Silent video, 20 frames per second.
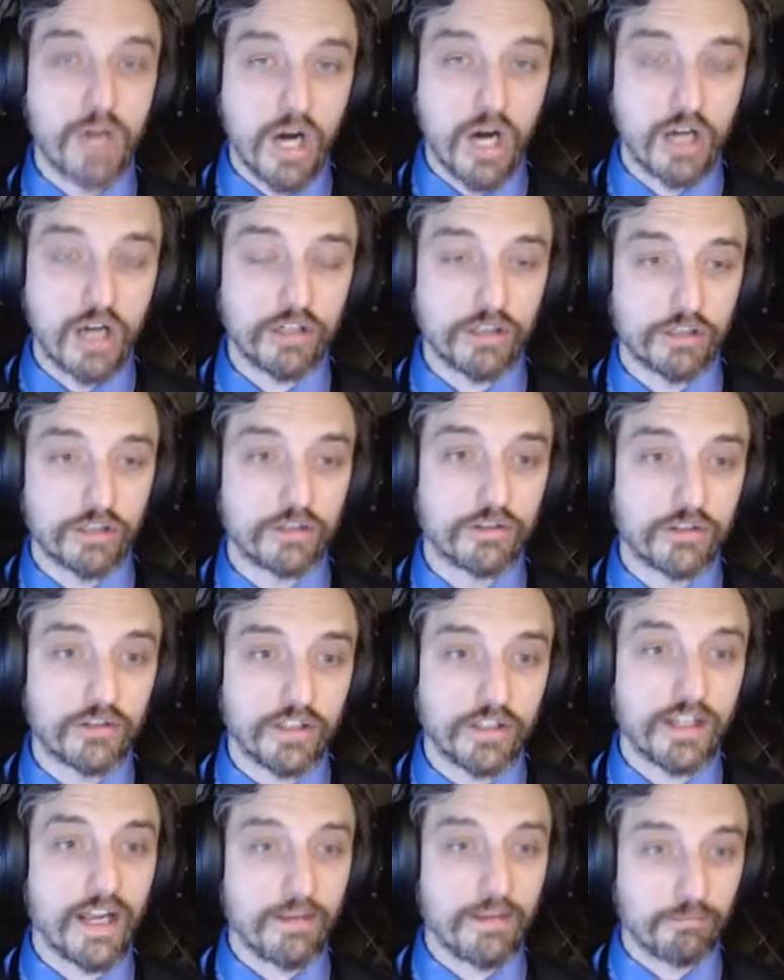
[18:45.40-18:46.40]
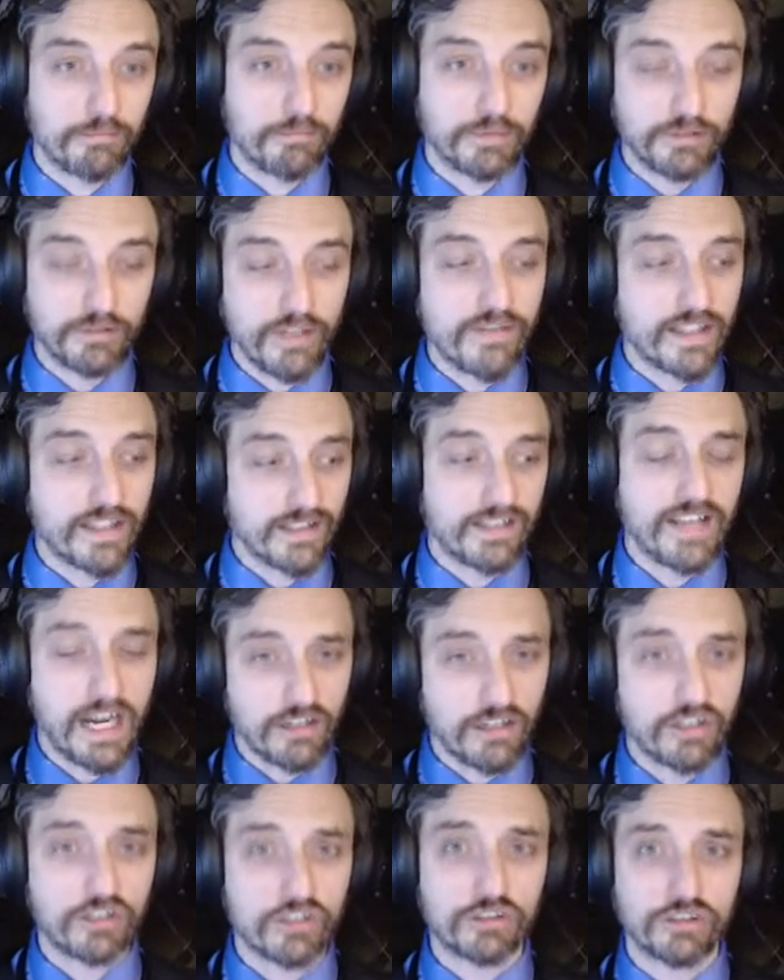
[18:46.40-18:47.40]
bonkers. And I believe that's a
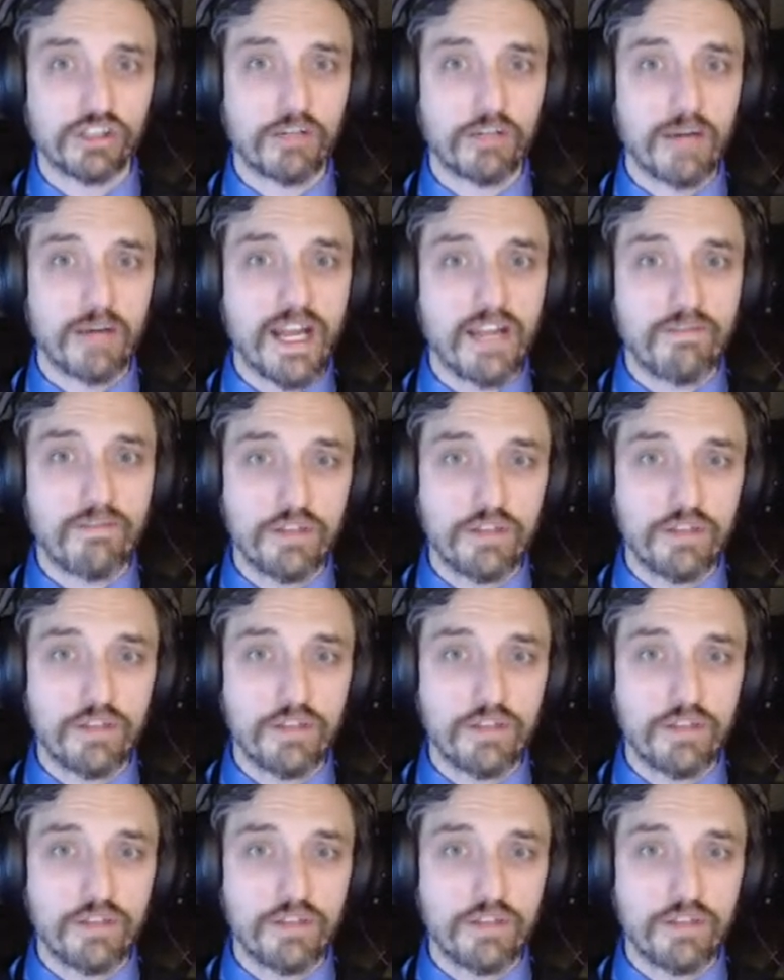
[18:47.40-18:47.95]
technical term I have